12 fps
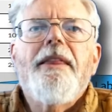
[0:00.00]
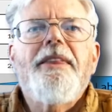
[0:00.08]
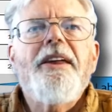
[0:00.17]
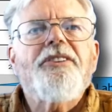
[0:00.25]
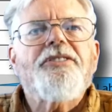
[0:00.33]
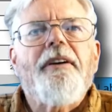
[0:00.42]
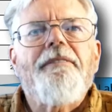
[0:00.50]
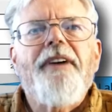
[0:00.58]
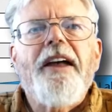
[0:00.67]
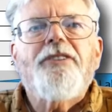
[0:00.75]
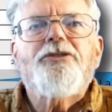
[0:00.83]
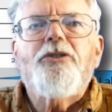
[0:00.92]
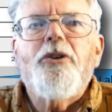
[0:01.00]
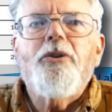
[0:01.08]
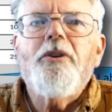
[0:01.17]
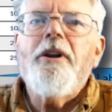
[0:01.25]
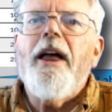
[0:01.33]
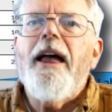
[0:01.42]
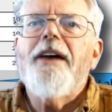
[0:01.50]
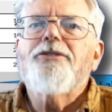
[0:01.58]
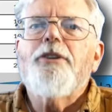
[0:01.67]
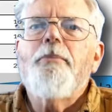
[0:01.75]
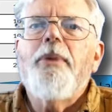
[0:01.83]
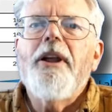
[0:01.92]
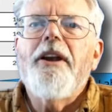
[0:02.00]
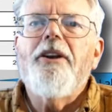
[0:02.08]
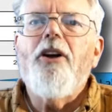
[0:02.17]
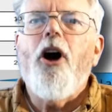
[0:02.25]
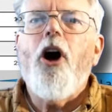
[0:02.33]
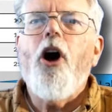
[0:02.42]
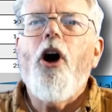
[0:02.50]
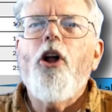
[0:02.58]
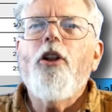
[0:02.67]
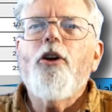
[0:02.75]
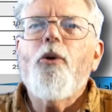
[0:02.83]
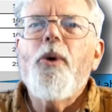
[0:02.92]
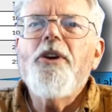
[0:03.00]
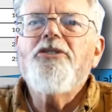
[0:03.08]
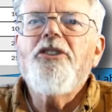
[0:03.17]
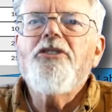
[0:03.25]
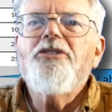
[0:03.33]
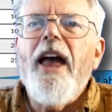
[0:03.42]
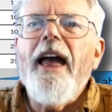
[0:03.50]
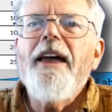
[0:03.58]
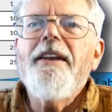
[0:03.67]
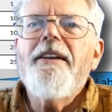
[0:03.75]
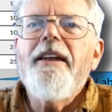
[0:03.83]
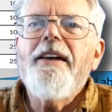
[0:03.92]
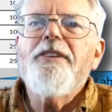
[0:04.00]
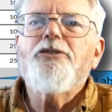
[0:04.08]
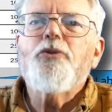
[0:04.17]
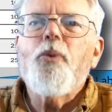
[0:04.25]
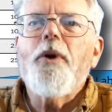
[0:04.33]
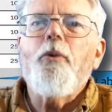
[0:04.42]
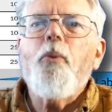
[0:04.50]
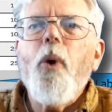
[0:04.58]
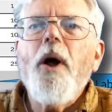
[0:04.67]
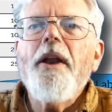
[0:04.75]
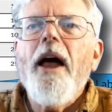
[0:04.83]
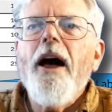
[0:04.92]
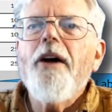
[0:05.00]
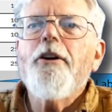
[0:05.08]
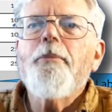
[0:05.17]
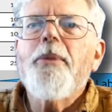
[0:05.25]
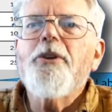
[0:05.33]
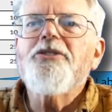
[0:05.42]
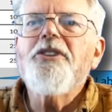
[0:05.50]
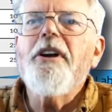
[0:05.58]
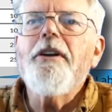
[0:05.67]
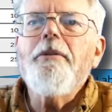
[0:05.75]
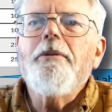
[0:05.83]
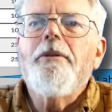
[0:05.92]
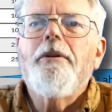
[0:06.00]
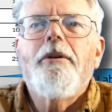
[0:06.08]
This fake student has completed all the quizzes and tests with 100%,